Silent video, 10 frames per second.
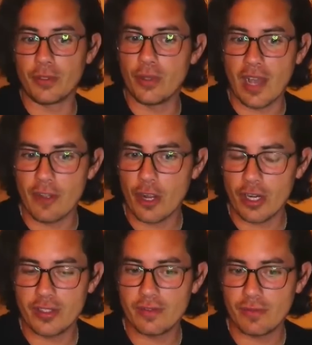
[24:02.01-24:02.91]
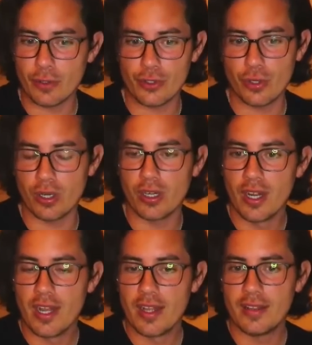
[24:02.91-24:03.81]
you have heard for sure
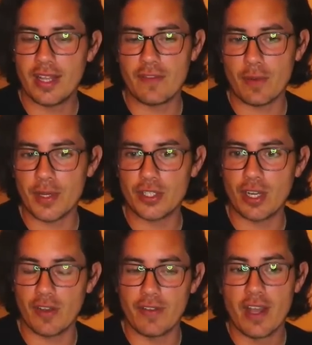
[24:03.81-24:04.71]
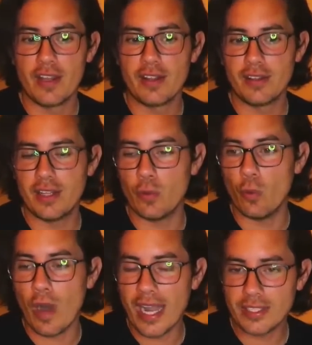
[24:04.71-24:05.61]
the information of the
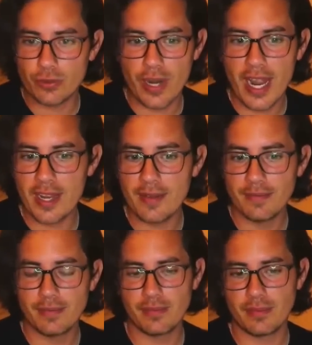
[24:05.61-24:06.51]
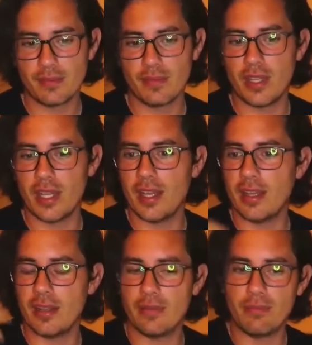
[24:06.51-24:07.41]
white ray,
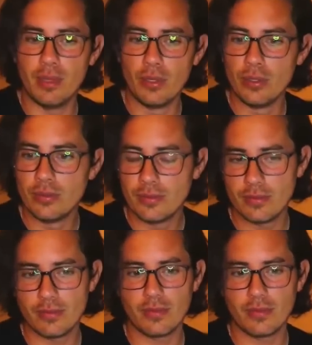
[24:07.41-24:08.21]
the blue,